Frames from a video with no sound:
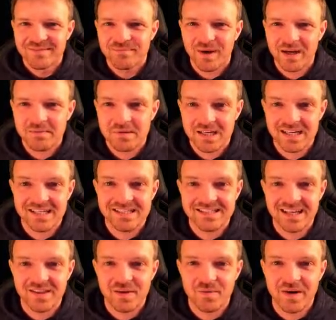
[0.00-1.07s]
pipe cleaners
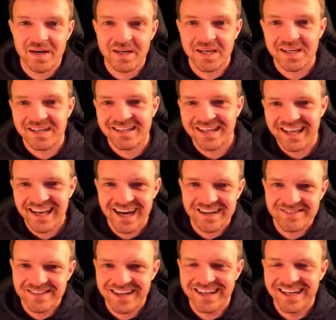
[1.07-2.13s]
at the ready. Yeah,
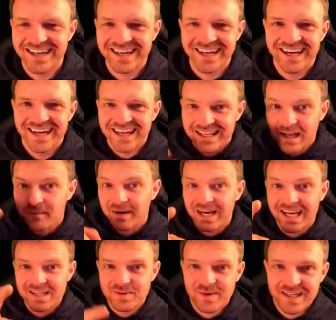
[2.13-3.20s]
that'll be
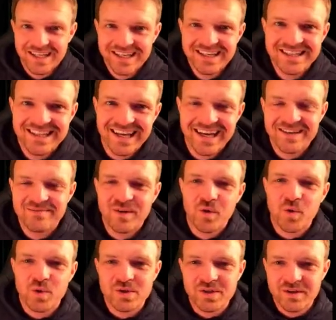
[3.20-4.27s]
next week. Yeah,
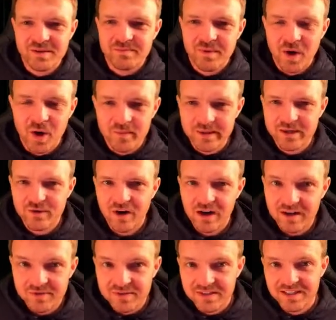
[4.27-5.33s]
order them.
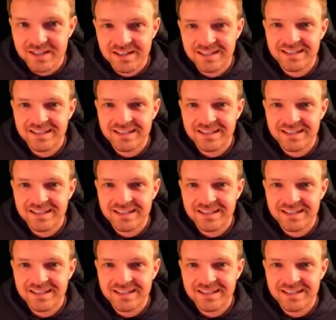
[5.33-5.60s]
Hobbycraft.